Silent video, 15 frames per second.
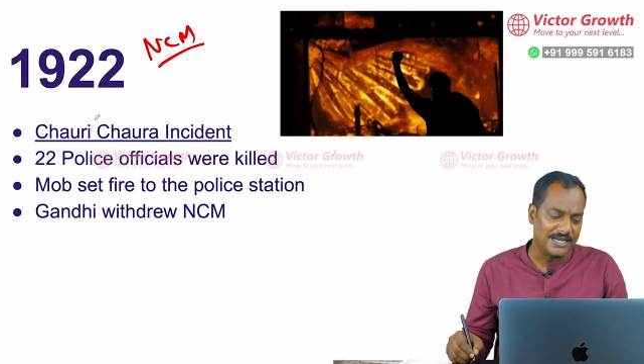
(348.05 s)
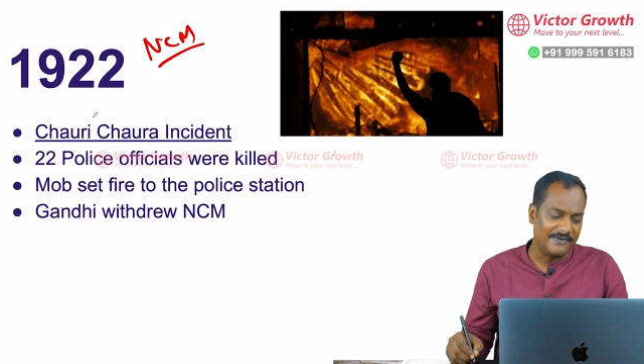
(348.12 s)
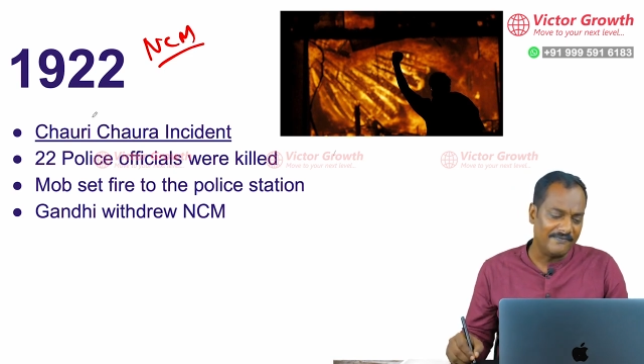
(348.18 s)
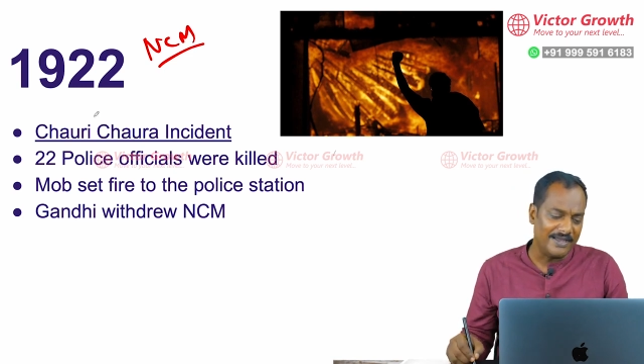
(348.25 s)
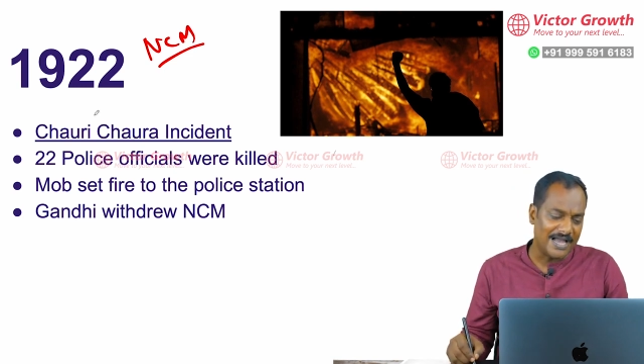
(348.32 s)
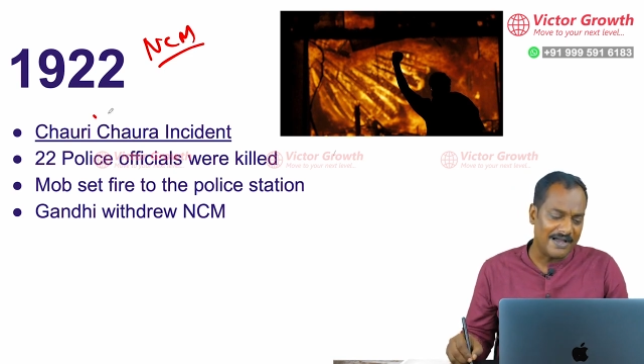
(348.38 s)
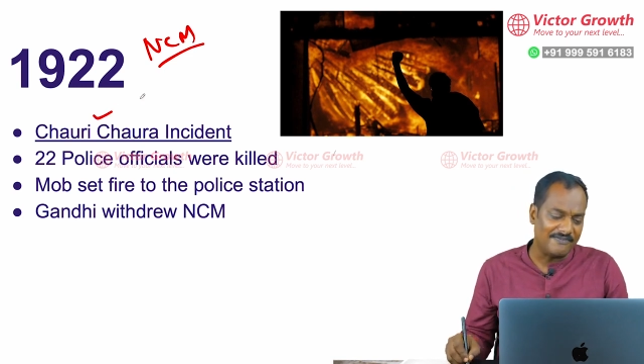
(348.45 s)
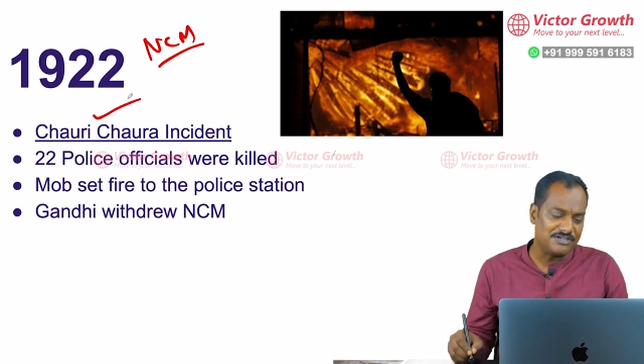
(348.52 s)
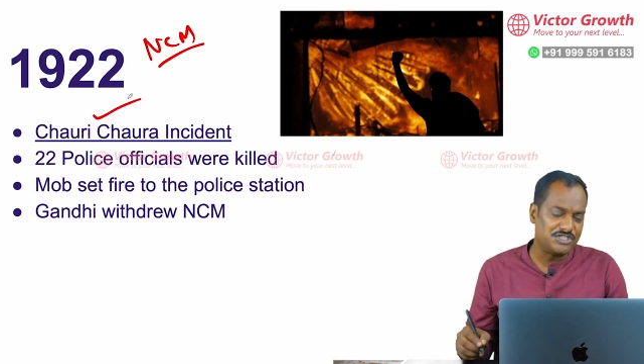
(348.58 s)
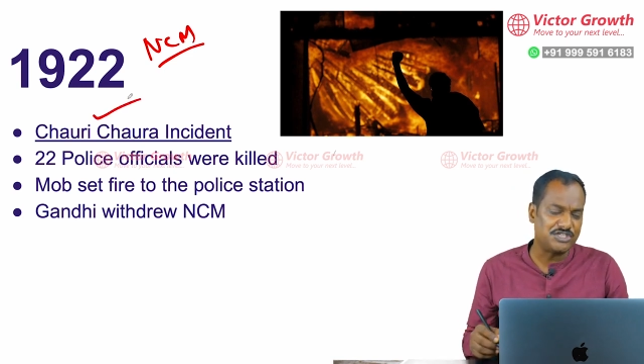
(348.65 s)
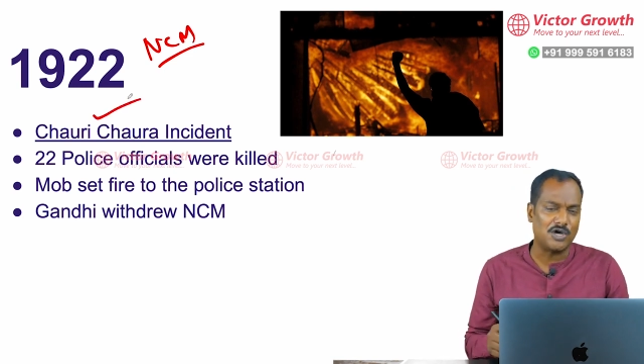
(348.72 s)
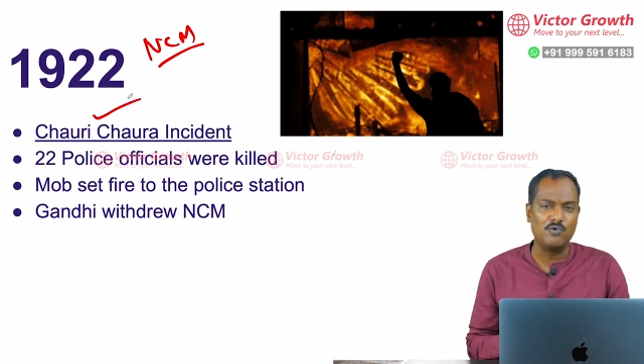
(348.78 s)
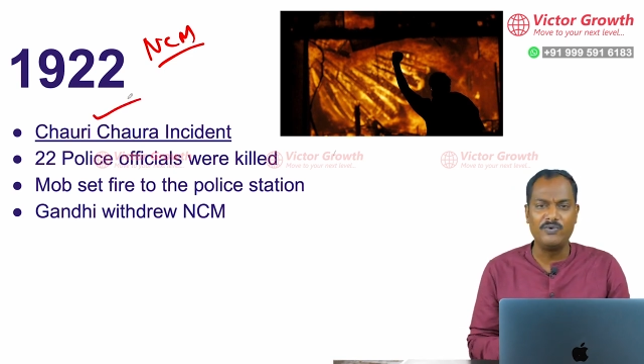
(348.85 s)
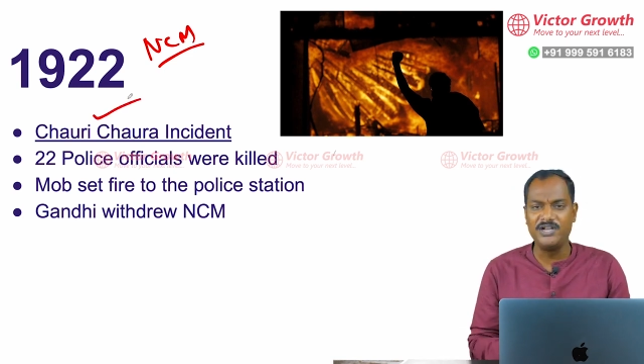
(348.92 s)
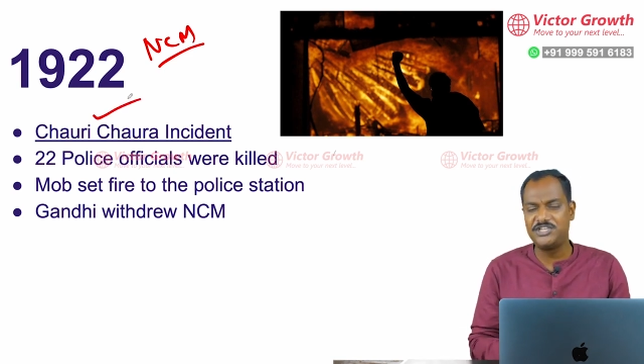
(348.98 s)
We have a
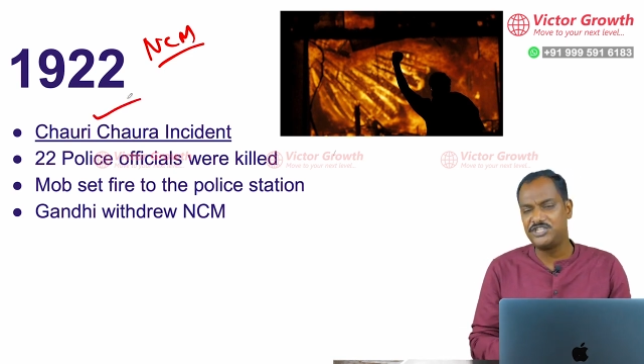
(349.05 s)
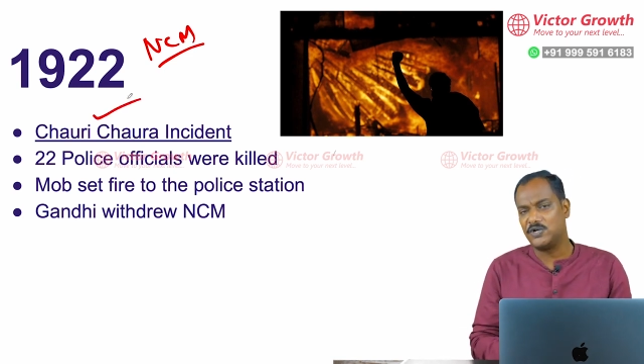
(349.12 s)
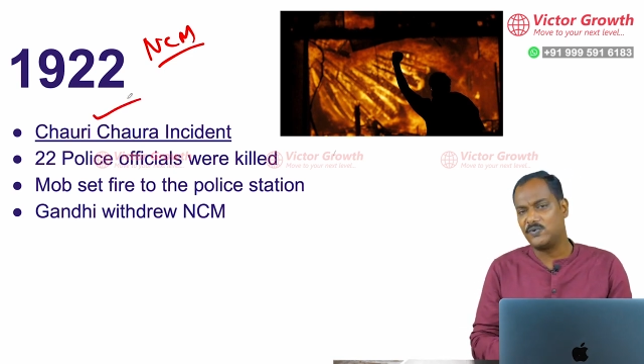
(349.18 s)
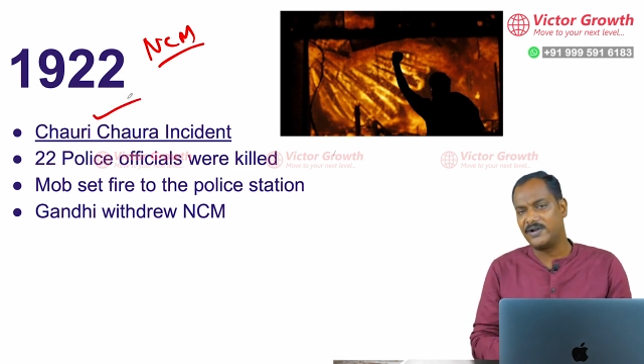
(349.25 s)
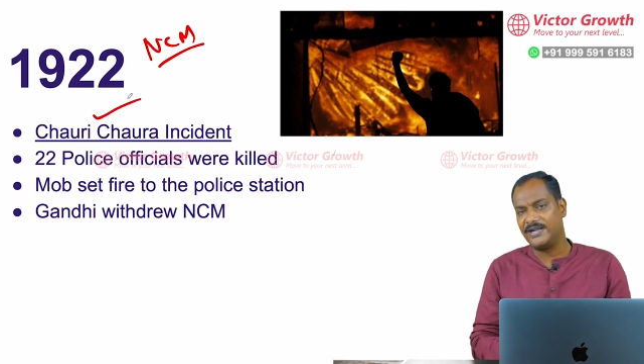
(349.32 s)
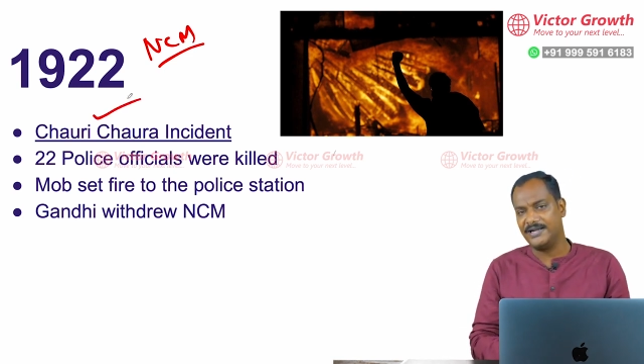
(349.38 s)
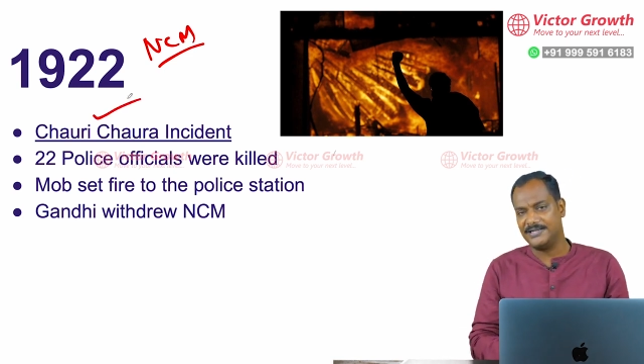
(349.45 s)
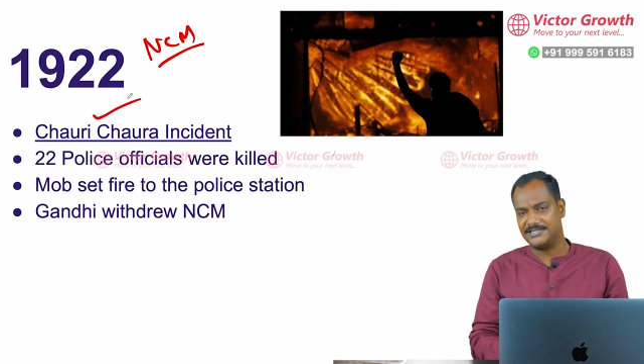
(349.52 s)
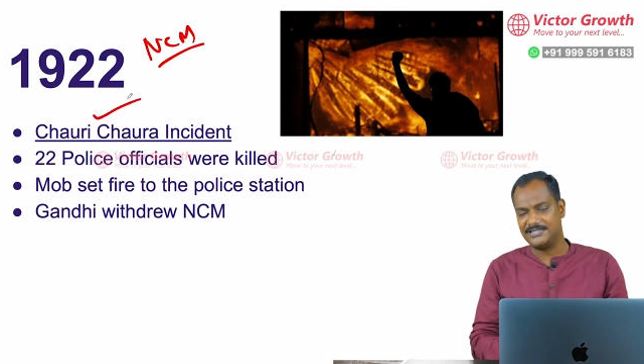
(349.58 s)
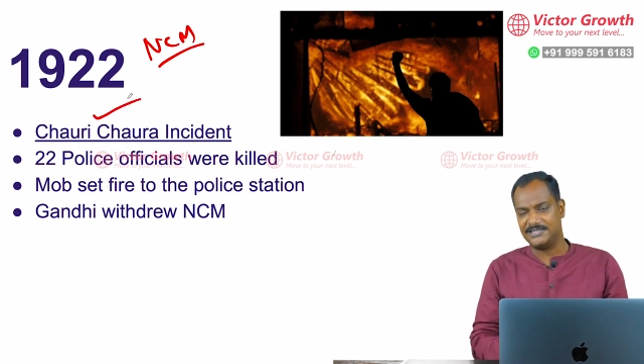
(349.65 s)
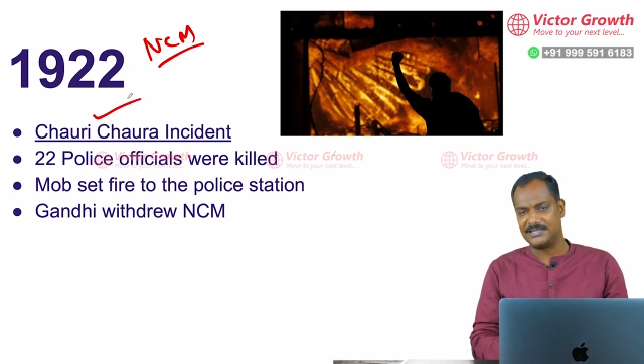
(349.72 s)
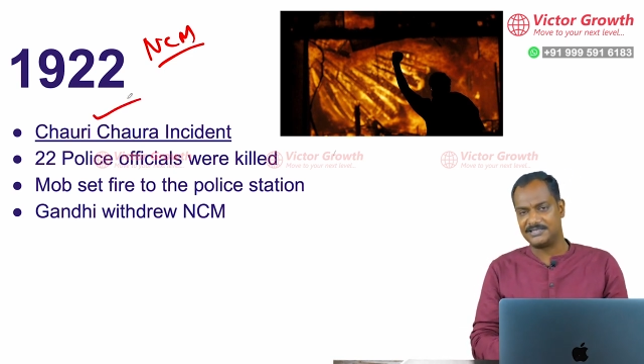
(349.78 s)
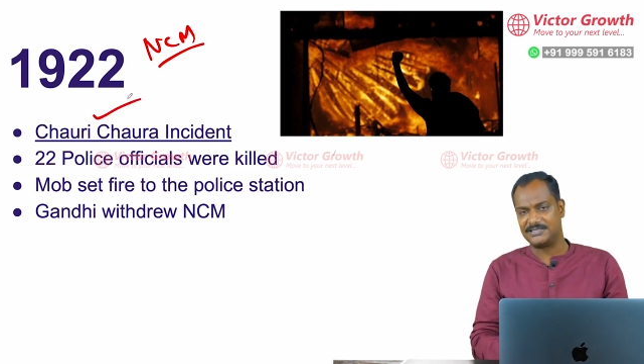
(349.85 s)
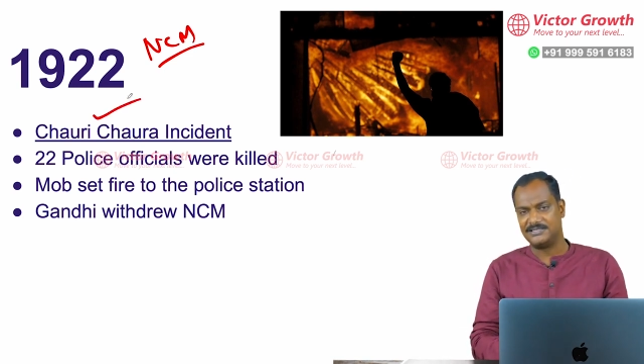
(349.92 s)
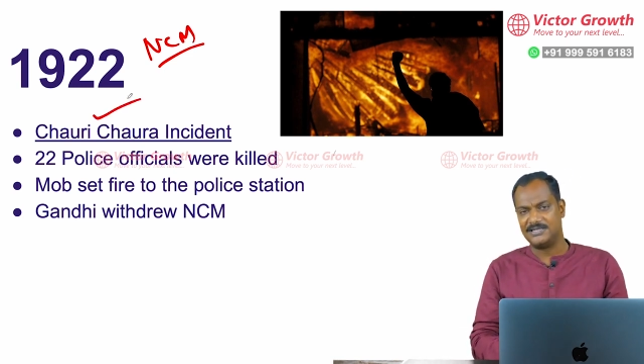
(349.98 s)
Chauri Chaura
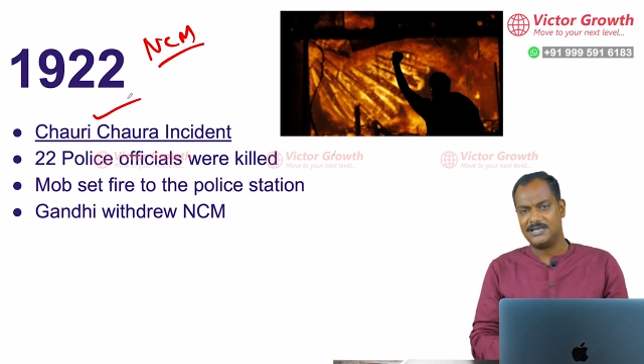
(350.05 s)
incident.